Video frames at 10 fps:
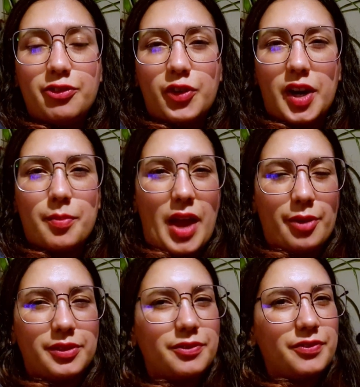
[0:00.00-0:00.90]
for
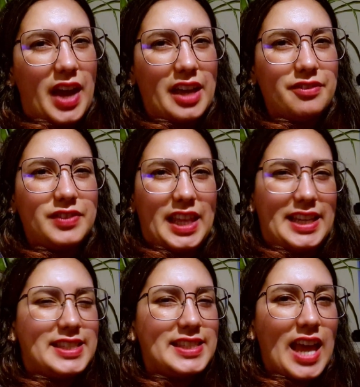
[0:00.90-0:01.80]
about 5
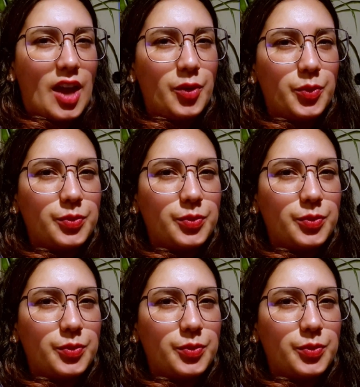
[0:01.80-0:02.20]
days now,